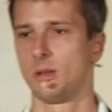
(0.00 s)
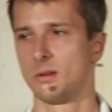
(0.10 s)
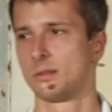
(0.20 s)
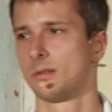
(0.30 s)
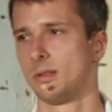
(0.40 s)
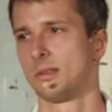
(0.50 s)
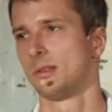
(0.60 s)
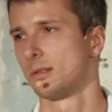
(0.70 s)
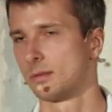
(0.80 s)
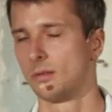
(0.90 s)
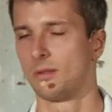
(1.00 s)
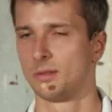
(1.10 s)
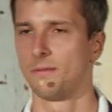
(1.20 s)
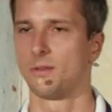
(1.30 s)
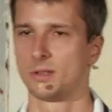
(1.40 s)
because this is
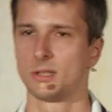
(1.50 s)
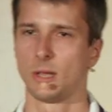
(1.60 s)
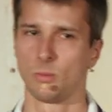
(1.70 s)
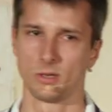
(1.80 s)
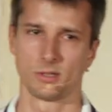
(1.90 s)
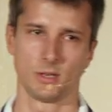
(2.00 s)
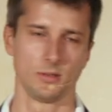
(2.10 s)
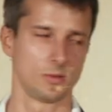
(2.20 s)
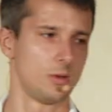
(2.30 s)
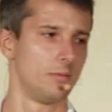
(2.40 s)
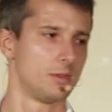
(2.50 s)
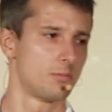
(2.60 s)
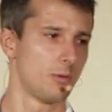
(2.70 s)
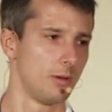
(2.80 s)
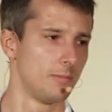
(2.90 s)
not the first time we're trying to solve this
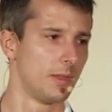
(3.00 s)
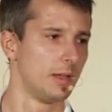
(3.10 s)
problem.